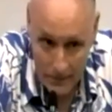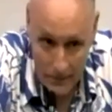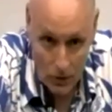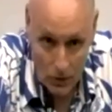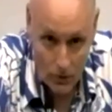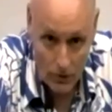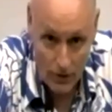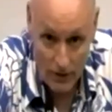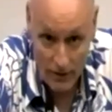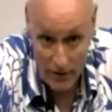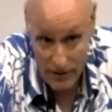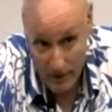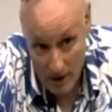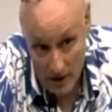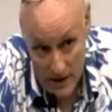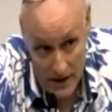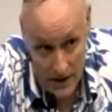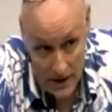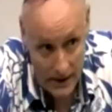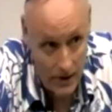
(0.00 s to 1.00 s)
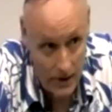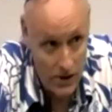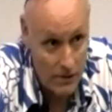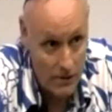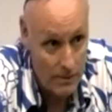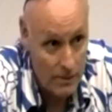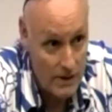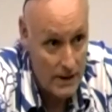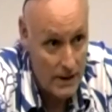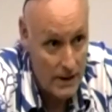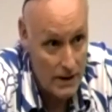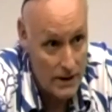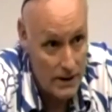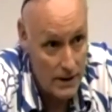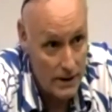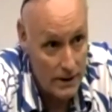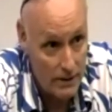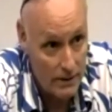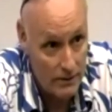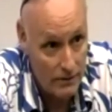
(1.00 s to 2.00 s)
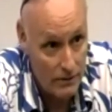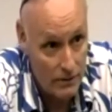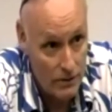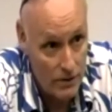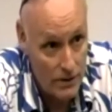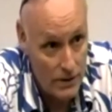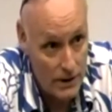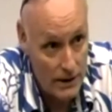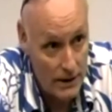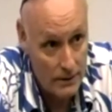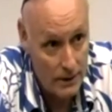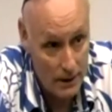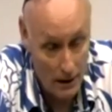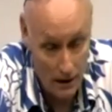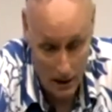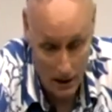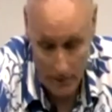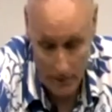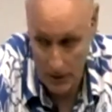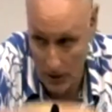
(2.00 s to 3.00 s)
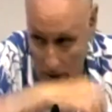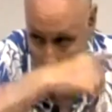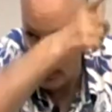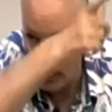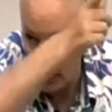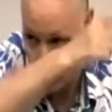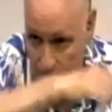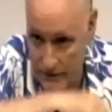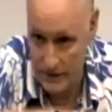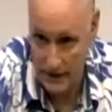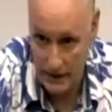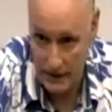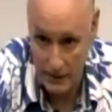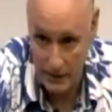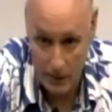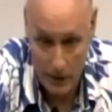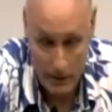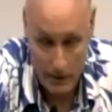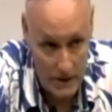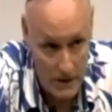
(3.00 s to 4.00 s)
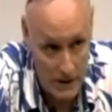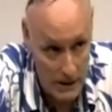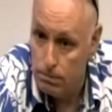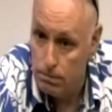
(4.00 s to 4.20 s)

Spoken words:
under a false leadership, essentially, unfortunately. I'm talking about of TDU, obviously.